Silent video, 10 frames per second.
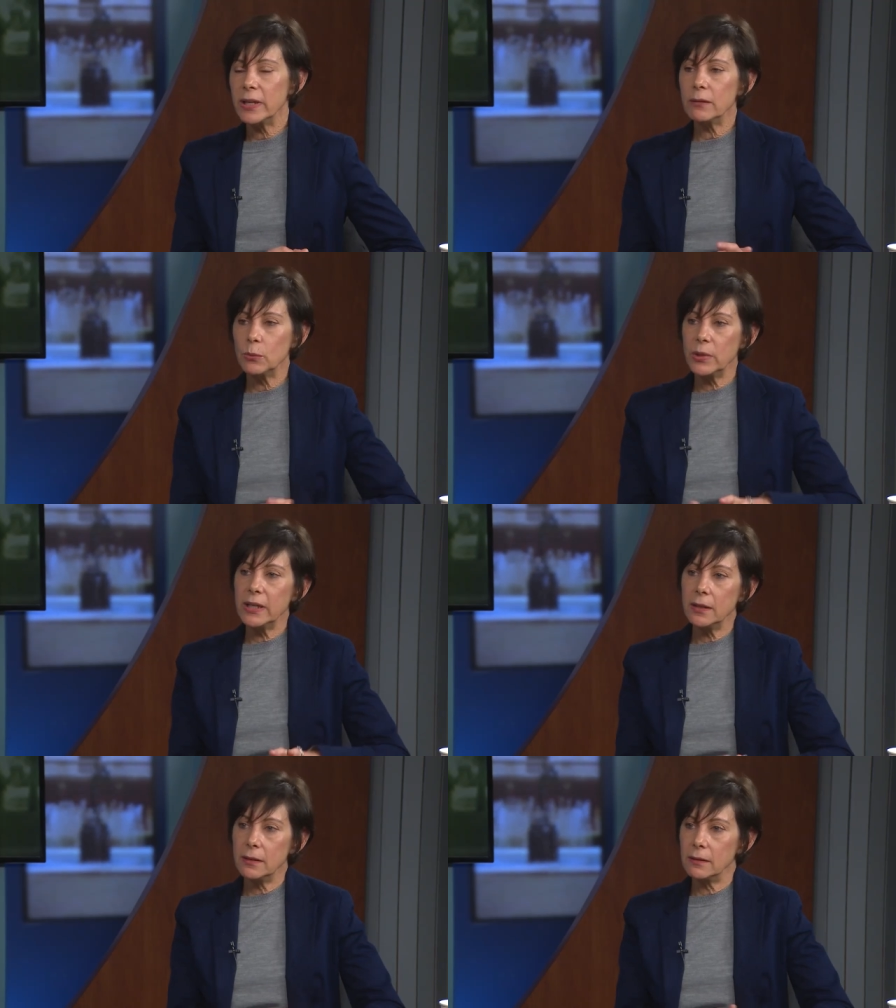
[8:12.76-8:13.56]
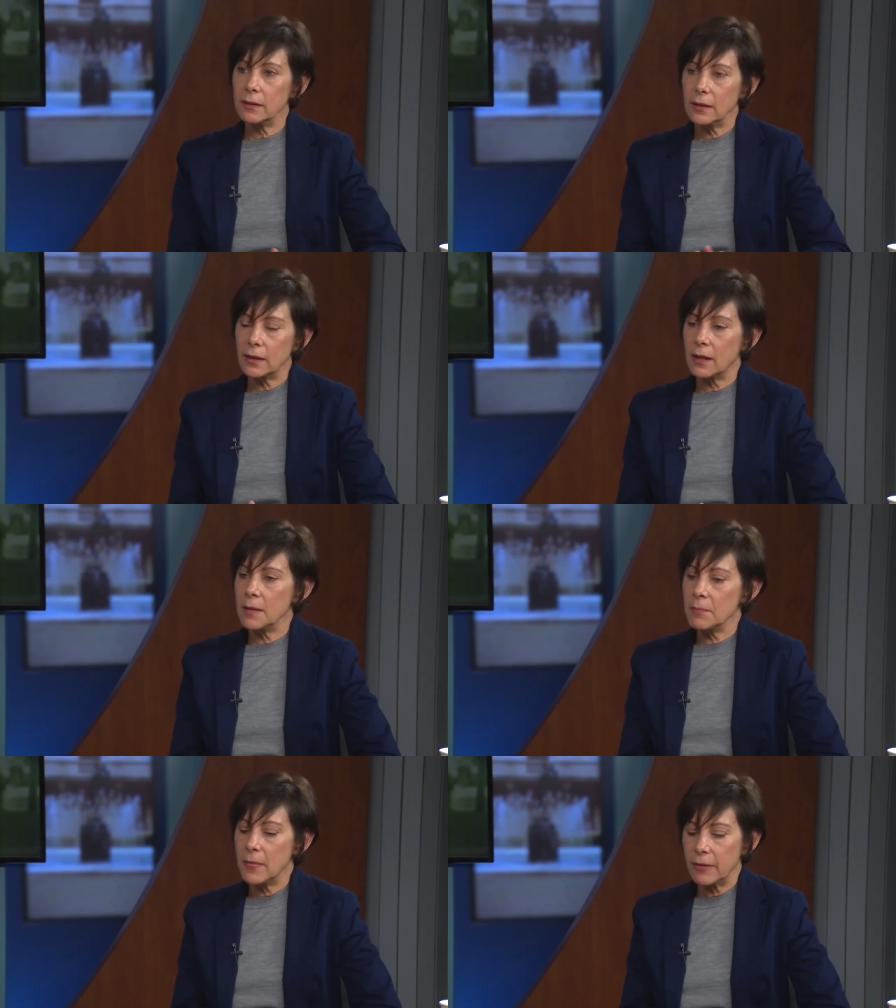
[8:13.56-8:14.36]
we, we
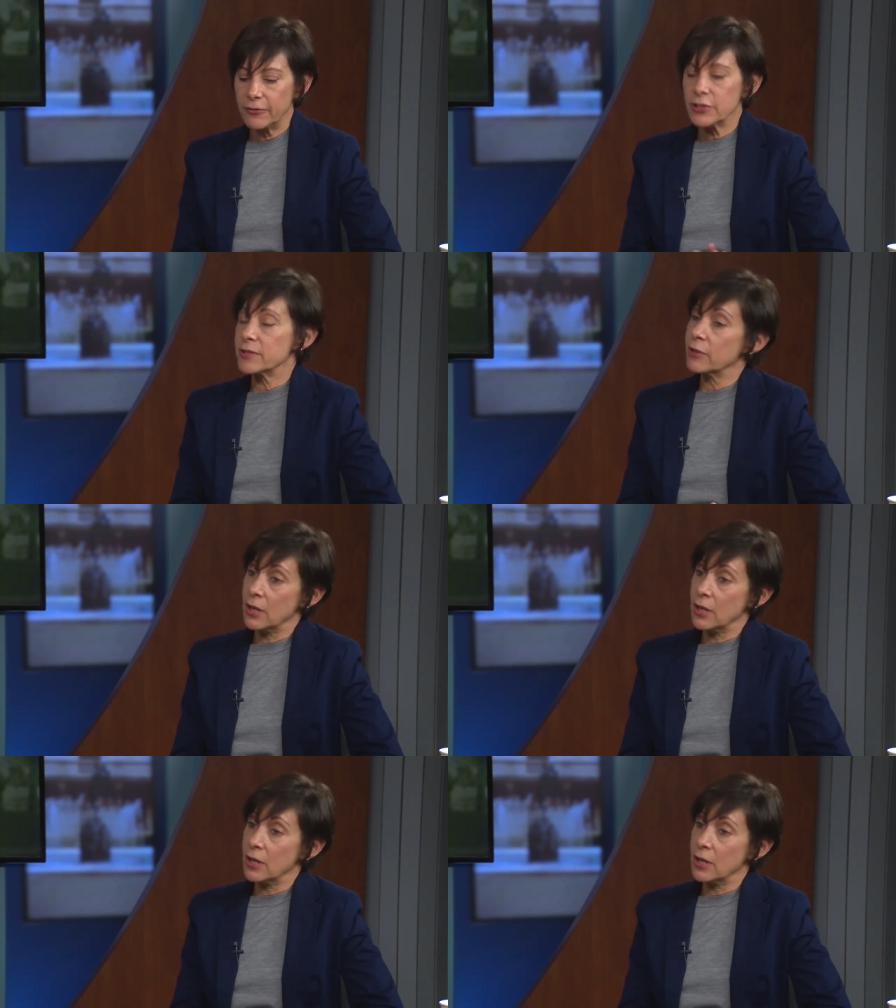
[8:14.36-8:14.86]
um, first of